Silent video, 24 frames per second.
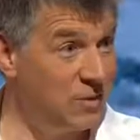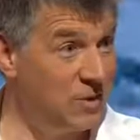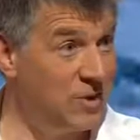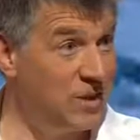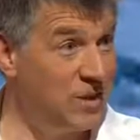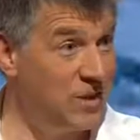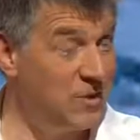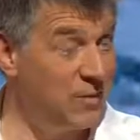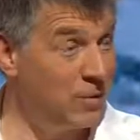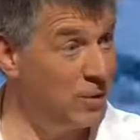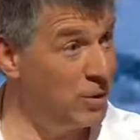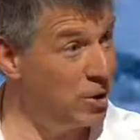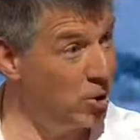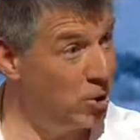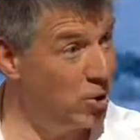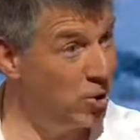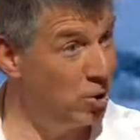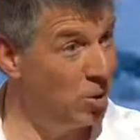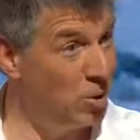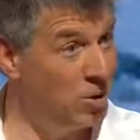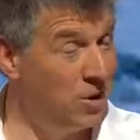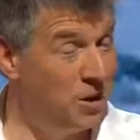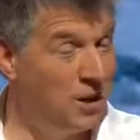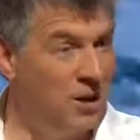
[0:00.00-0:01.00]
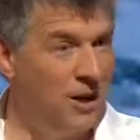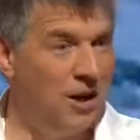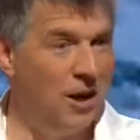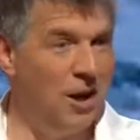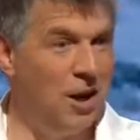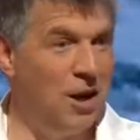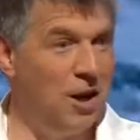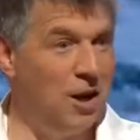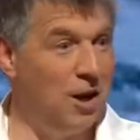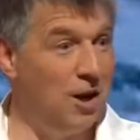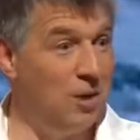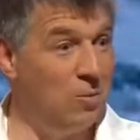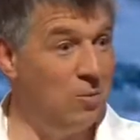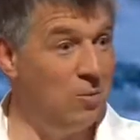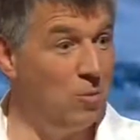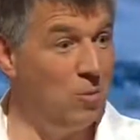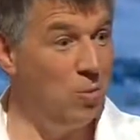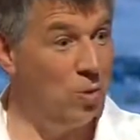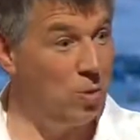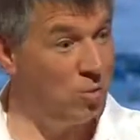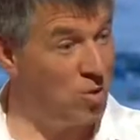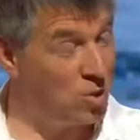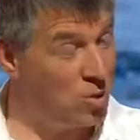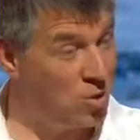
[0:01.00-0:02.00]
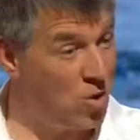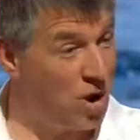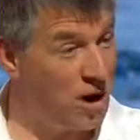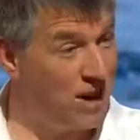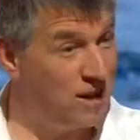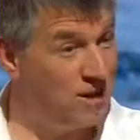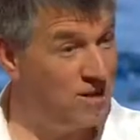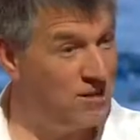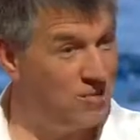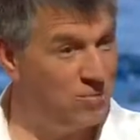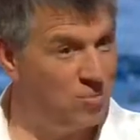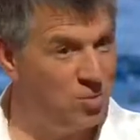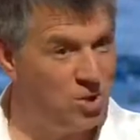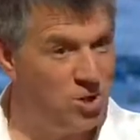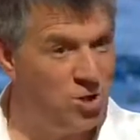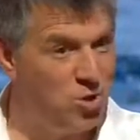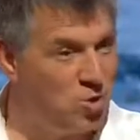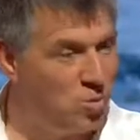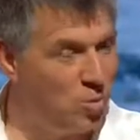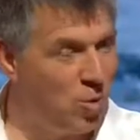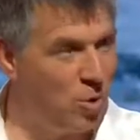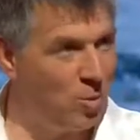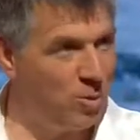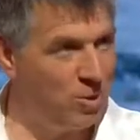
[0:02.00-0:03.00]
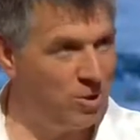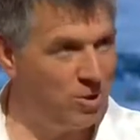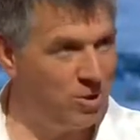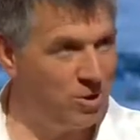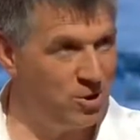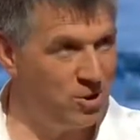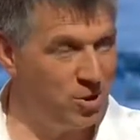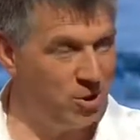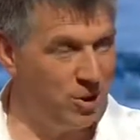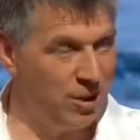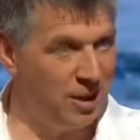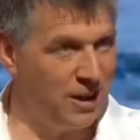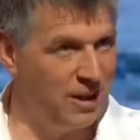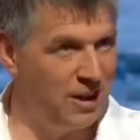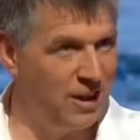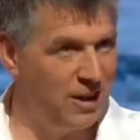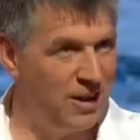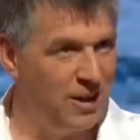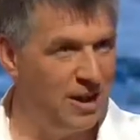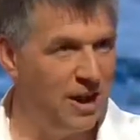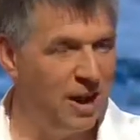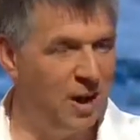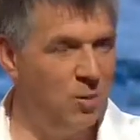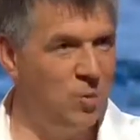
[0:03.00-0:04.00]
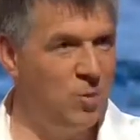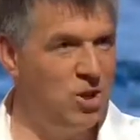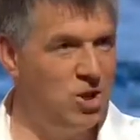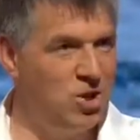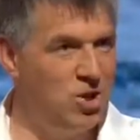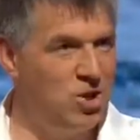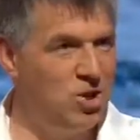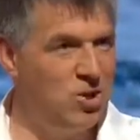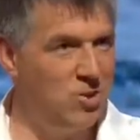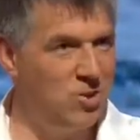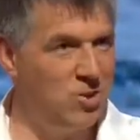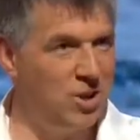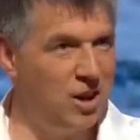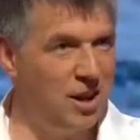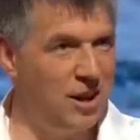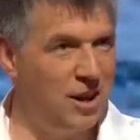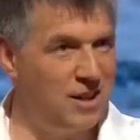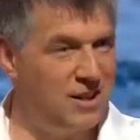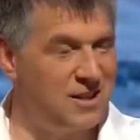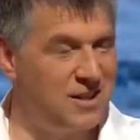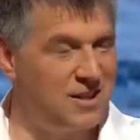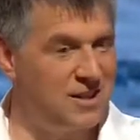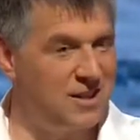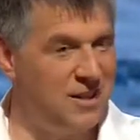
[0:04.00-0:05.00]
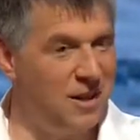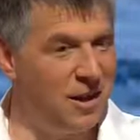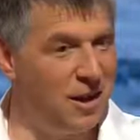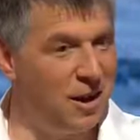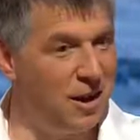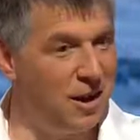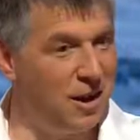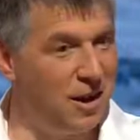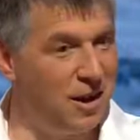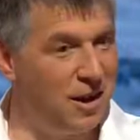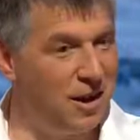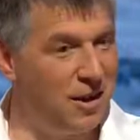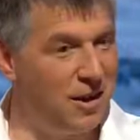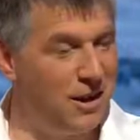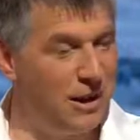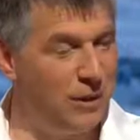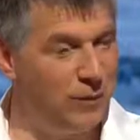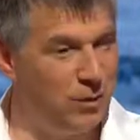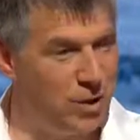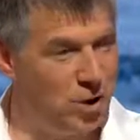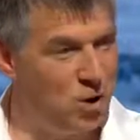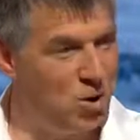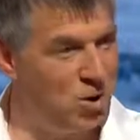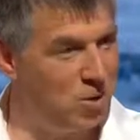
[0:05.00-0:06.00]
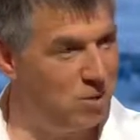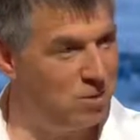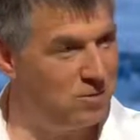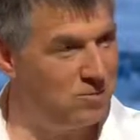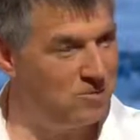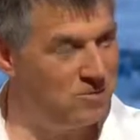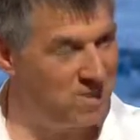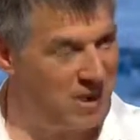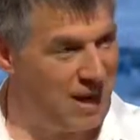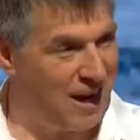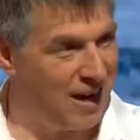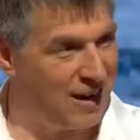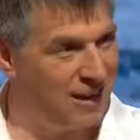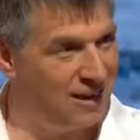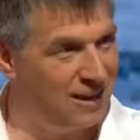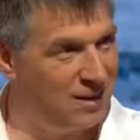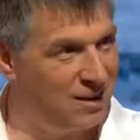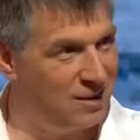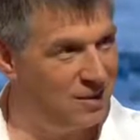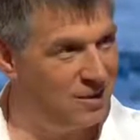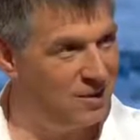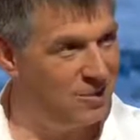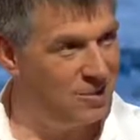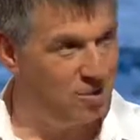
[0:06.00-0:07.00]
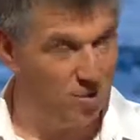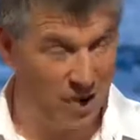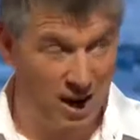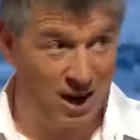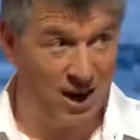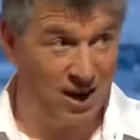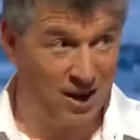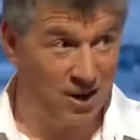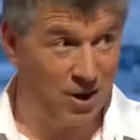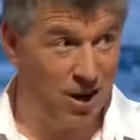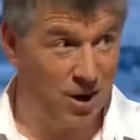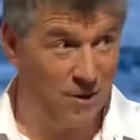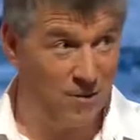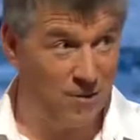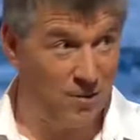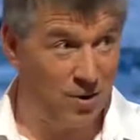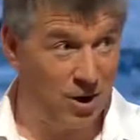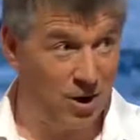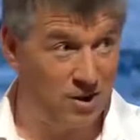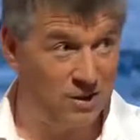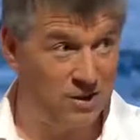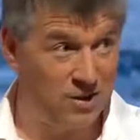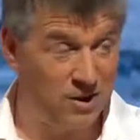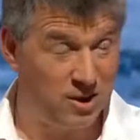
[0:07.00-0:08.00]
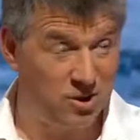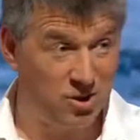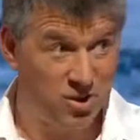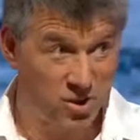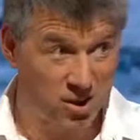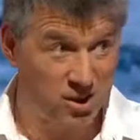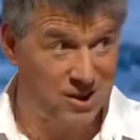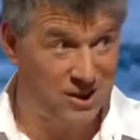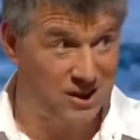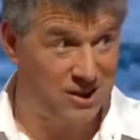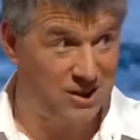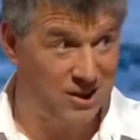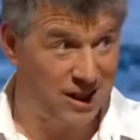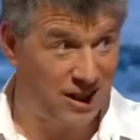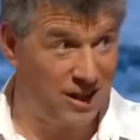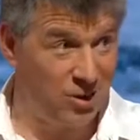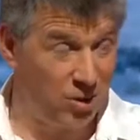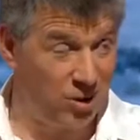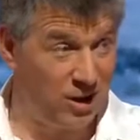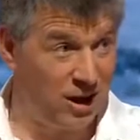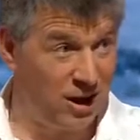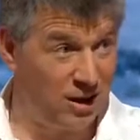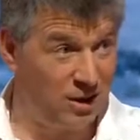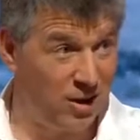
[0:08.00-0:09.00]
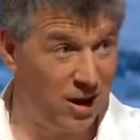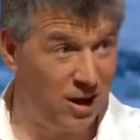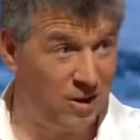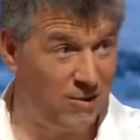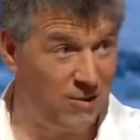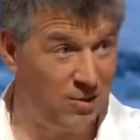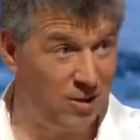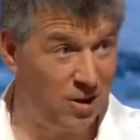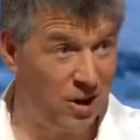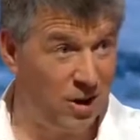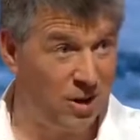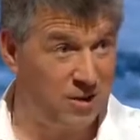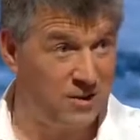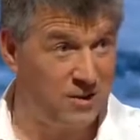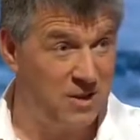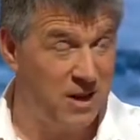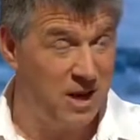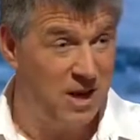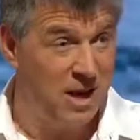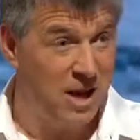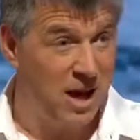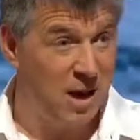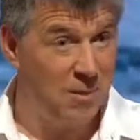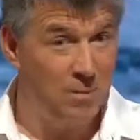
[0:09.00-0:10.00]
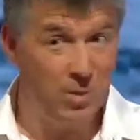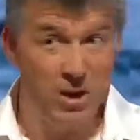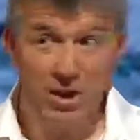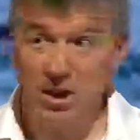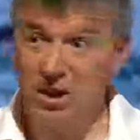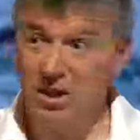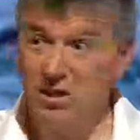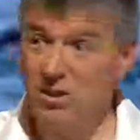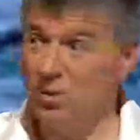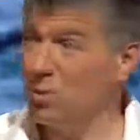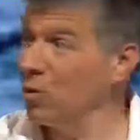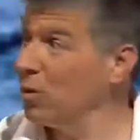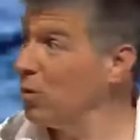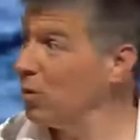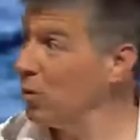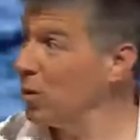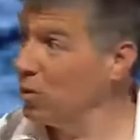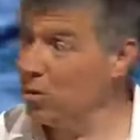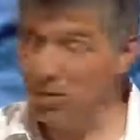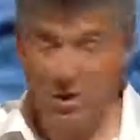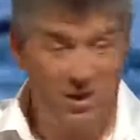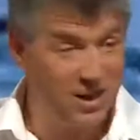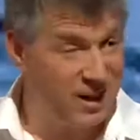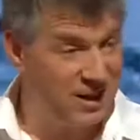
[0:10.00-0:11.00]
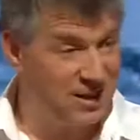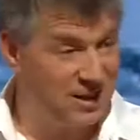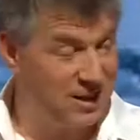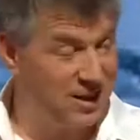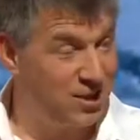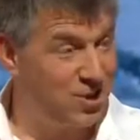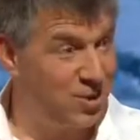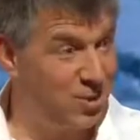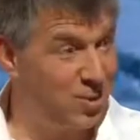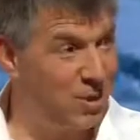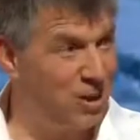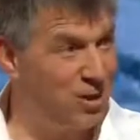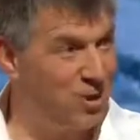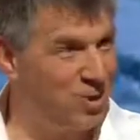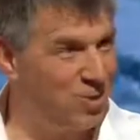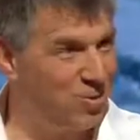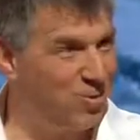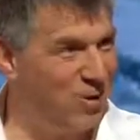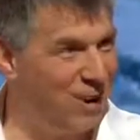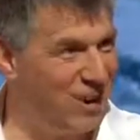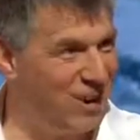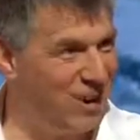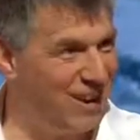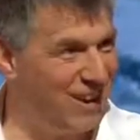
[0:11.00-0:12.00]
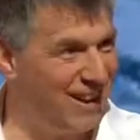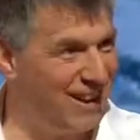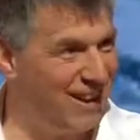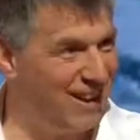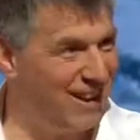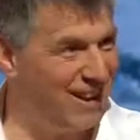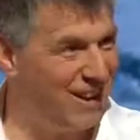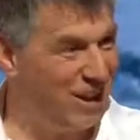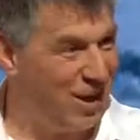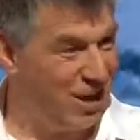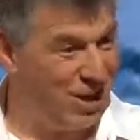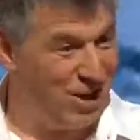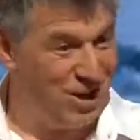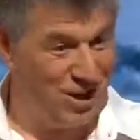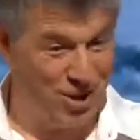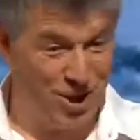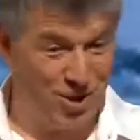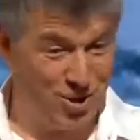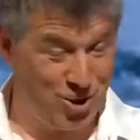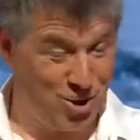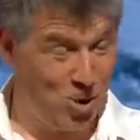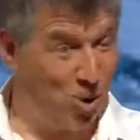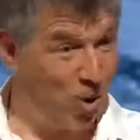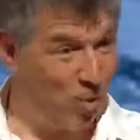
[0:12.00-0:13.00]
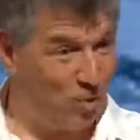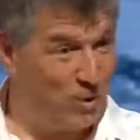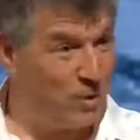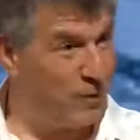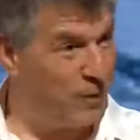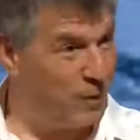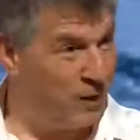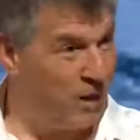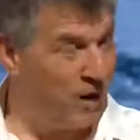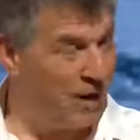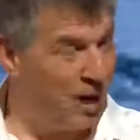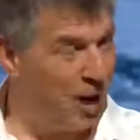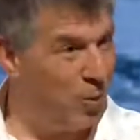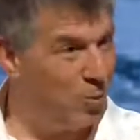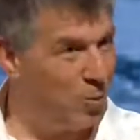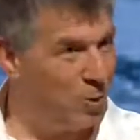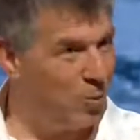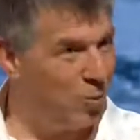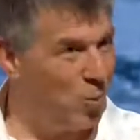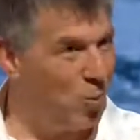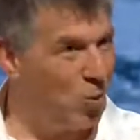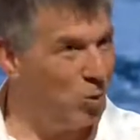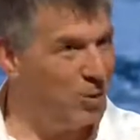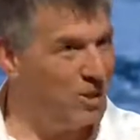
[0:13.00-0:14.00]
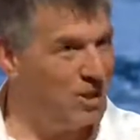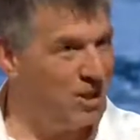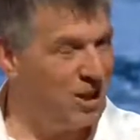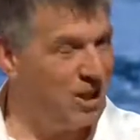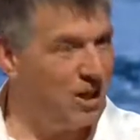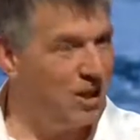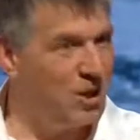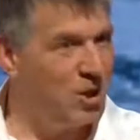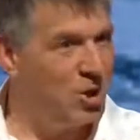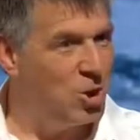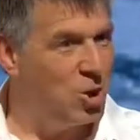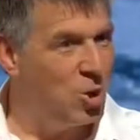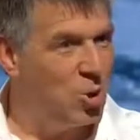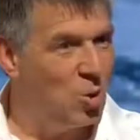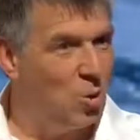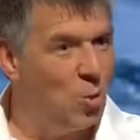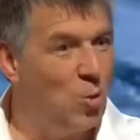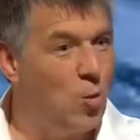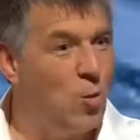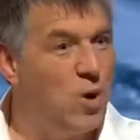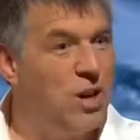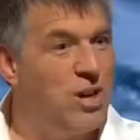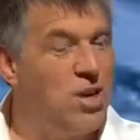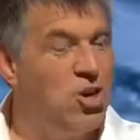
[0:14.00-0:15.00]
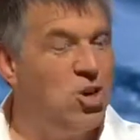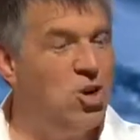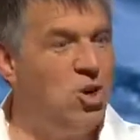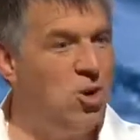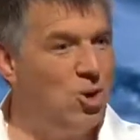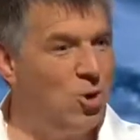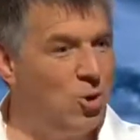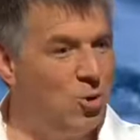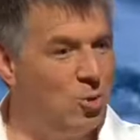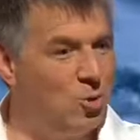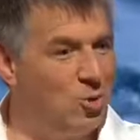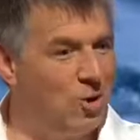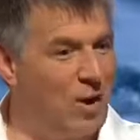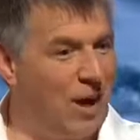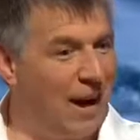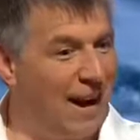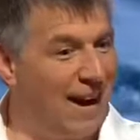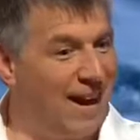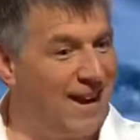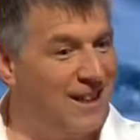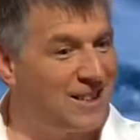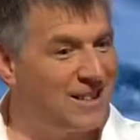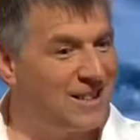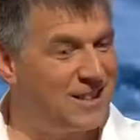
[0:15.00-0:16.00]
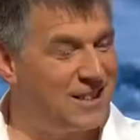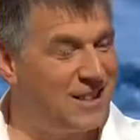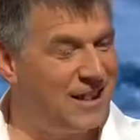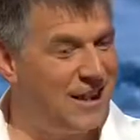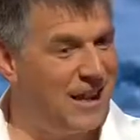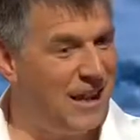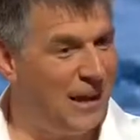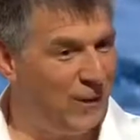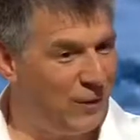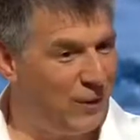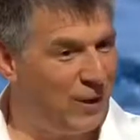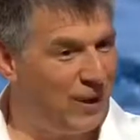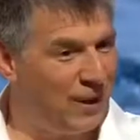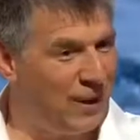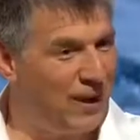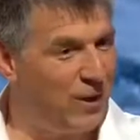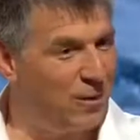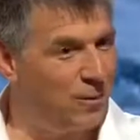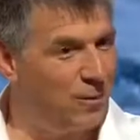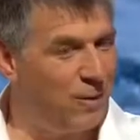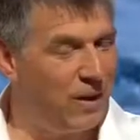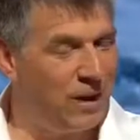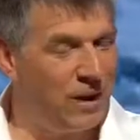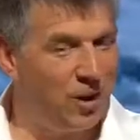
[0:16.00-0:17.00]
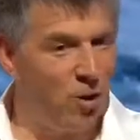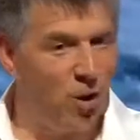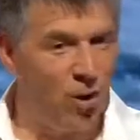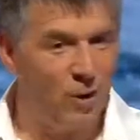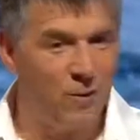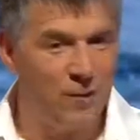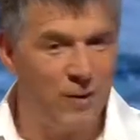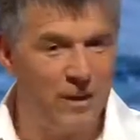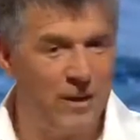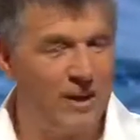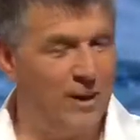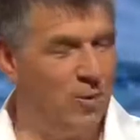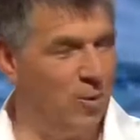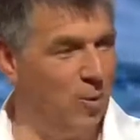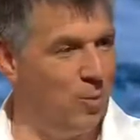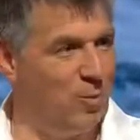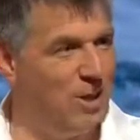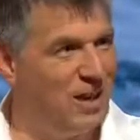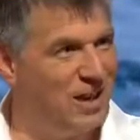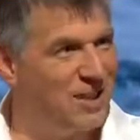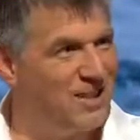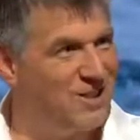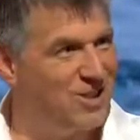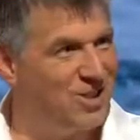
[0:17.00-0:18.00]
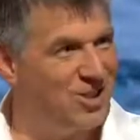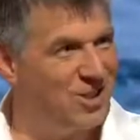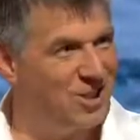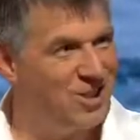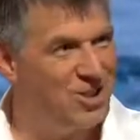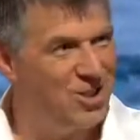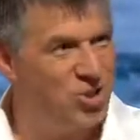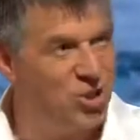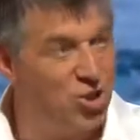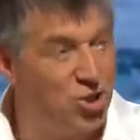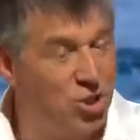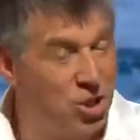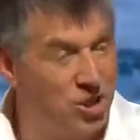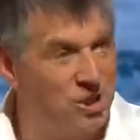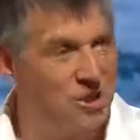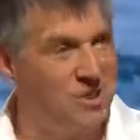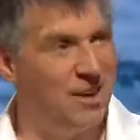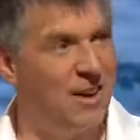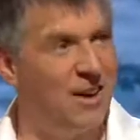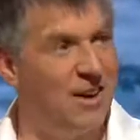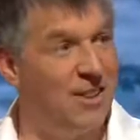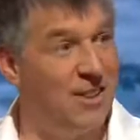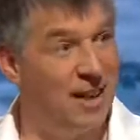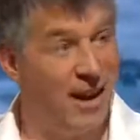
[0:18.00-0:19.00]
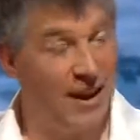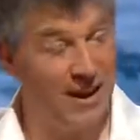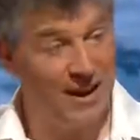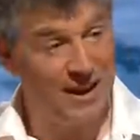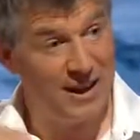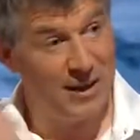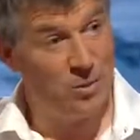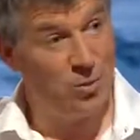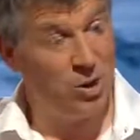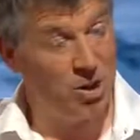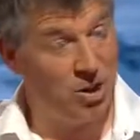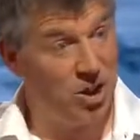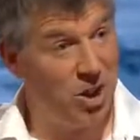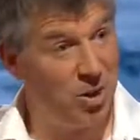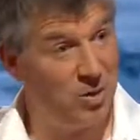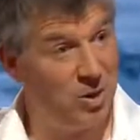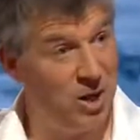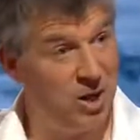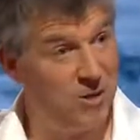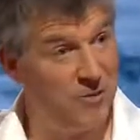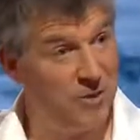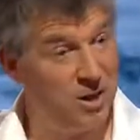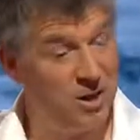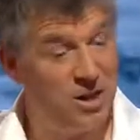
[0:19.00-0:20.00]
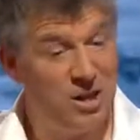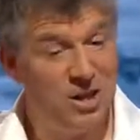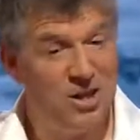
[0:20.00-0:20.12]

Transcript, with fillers: for, for sure. Um, we were trained, we knew what we were doing, and we knew that uh, if the yacht sank, we had a life raft just as they got their life raft. And because we were in that situation when the, you know, the yacht was filling up with water, we knew that if the keel fell off, it would be instant. Just like that, it would go over.